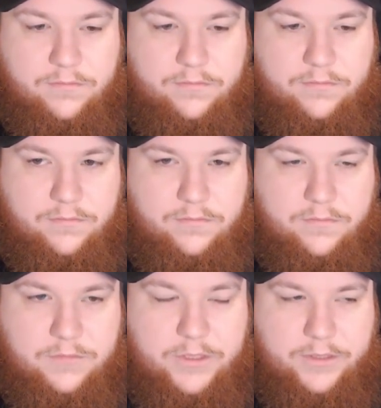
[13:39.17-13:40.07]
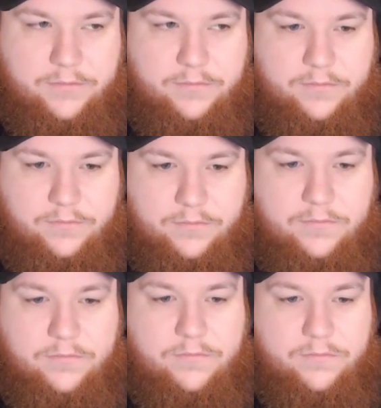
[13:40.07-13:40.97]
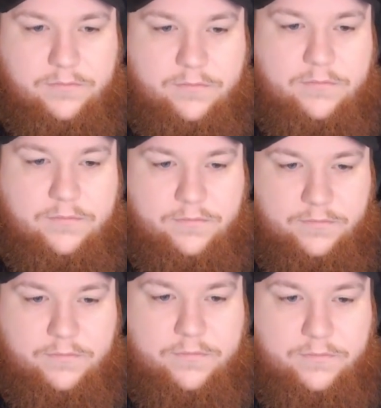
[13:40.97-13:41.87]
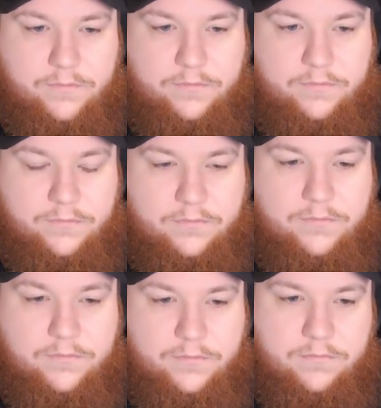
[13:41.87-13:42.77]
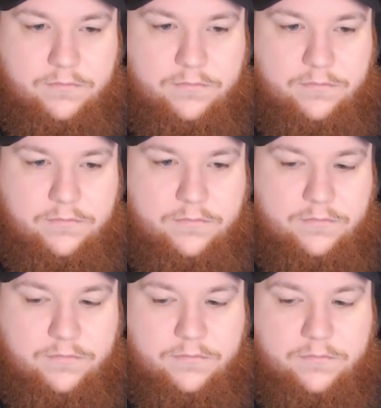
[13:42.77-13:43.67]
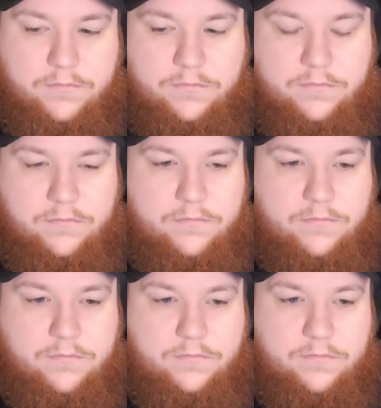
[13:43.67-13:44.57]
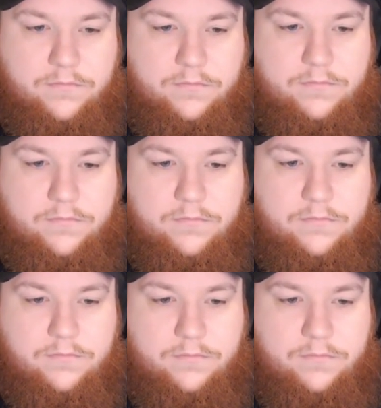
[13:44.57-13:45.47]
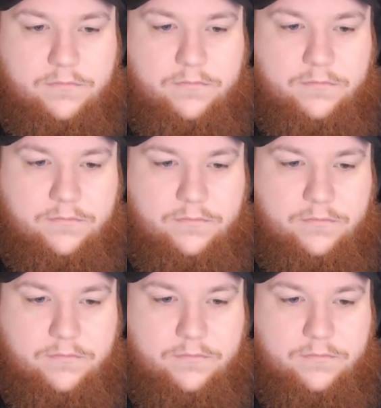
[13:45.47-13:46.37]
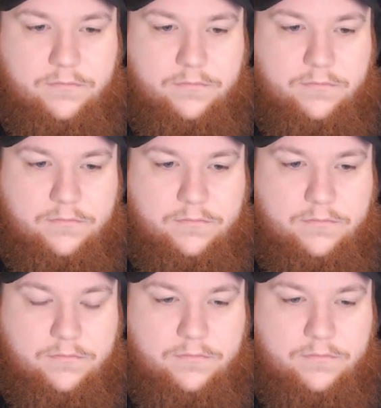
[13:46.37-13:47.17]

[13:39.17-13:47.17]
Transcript: [no speech]